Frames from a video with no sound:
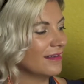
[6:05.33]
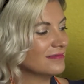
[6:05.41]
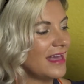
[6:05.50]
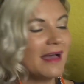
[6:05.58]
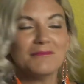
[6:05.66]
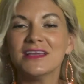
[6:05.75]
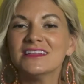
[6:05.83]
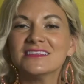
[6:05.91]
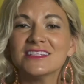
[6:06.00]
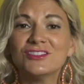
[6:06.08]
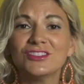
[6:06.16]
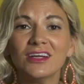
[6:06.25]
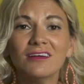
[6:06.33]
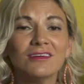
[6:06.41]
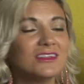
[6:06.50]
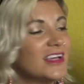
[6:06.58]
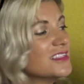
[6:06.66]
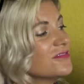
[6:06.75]
That means that
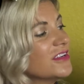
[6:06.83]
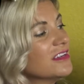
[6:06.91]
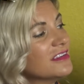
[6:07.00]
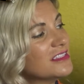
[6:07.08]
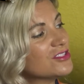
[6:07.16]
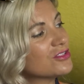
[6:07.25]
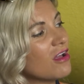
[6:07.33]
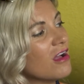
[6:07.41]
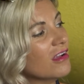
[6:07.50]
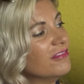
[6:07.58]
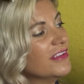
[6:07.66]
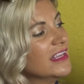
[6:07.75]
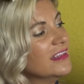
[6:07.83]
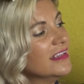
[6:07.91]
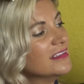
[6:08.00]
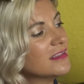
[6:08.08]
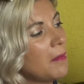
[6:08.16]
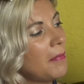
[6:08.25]
Gerald has very strong
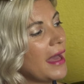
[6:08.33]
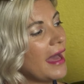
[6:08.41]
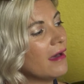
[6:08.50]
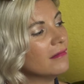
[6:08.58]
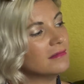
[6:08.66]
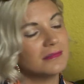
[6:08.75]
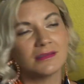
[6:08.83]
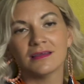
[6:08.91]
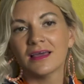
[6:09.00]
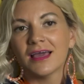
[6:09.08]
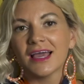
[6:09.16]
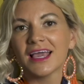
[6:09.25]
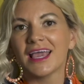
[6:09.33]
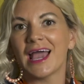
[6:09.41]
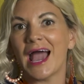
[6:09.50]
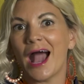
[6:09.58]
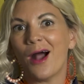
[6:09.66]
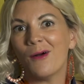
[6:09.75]
feelings about
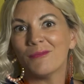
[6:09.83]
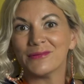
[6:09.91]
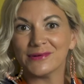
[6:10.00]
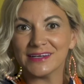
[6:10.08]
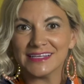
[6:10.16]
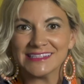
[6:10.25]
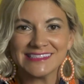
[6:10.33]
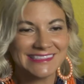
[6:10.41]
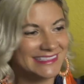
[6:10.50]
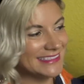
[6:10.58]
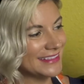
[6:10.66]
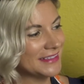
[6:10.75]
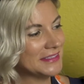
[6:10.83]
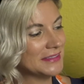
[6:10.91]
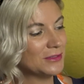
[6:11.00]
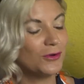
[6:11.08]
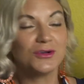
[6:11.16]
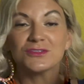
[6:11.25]
cowboys.
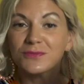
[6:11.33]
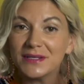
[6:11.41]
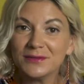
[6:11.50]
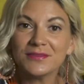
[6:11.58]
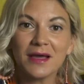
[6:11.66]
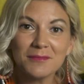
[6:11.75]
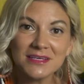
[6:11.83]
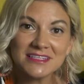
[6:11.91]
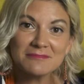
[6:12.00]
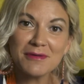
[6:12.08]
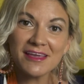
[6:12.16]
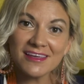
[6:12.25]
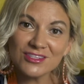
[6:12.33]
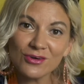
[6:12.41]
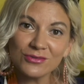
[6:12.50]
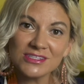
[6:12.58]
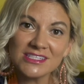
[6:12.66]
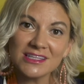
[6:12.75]
Of course, we knew that because Piggy
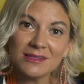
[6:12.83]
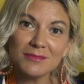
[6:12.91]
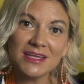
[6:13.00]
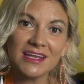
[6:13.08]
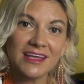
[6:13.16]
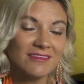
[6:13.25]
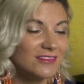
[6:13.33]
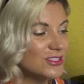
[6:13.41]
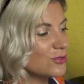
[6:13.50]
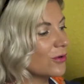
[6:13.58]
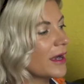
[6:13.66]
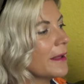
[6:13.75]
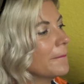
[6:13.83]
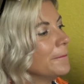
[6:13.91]
told us in the beginning of the story.